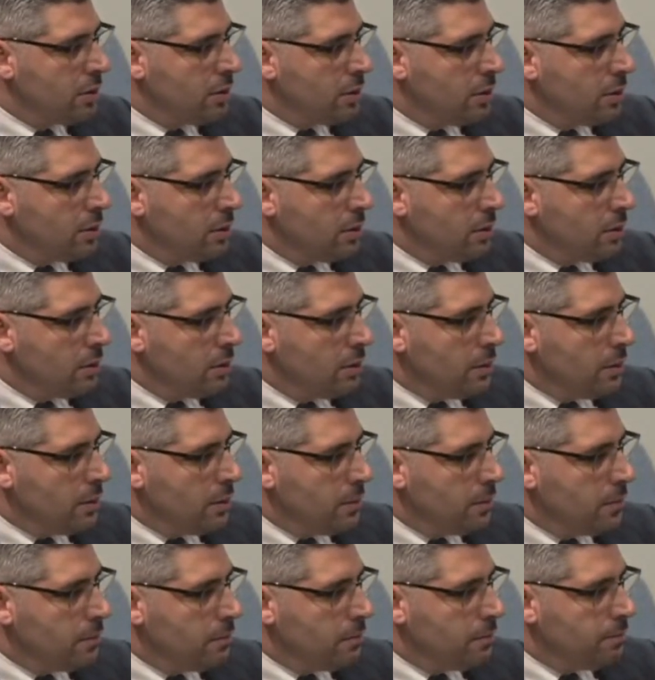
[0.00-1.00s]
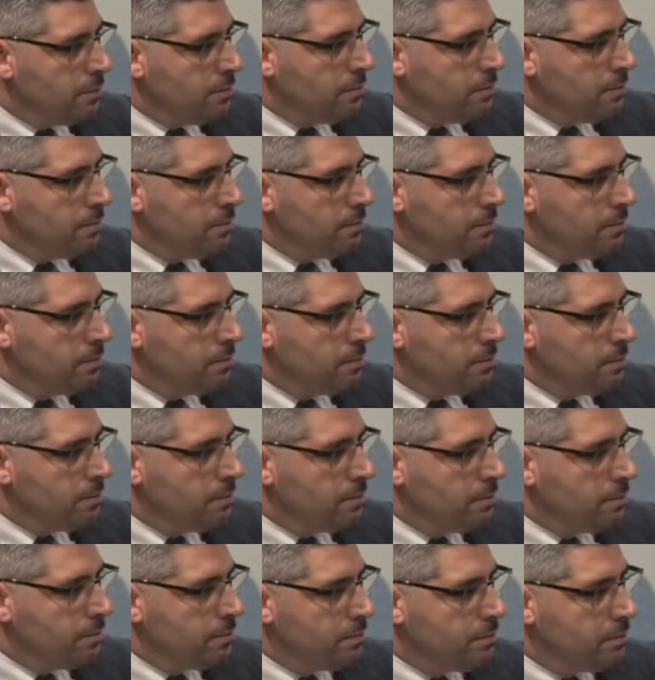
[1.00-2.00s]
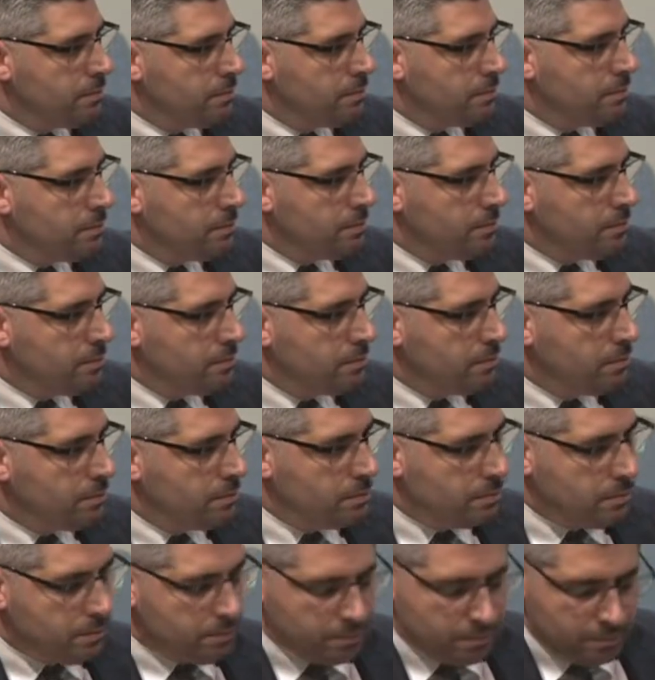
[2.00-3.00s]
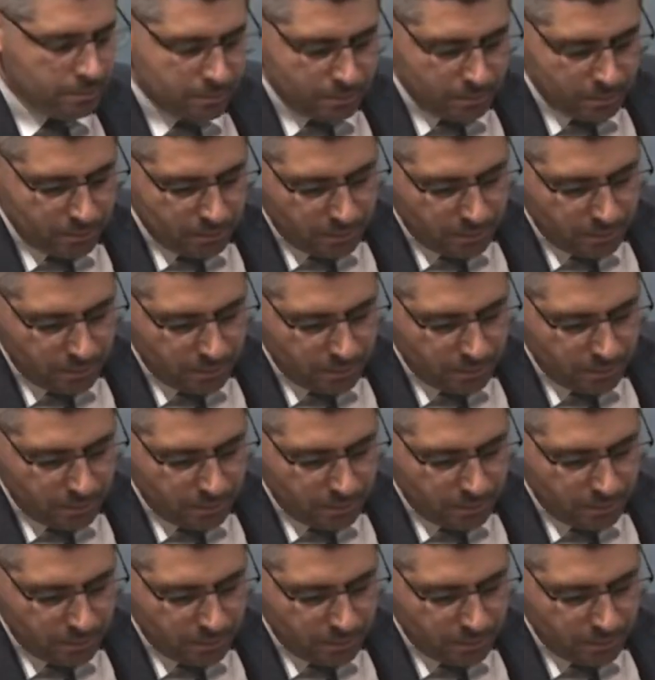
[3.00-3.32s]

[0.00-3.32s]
[no speech]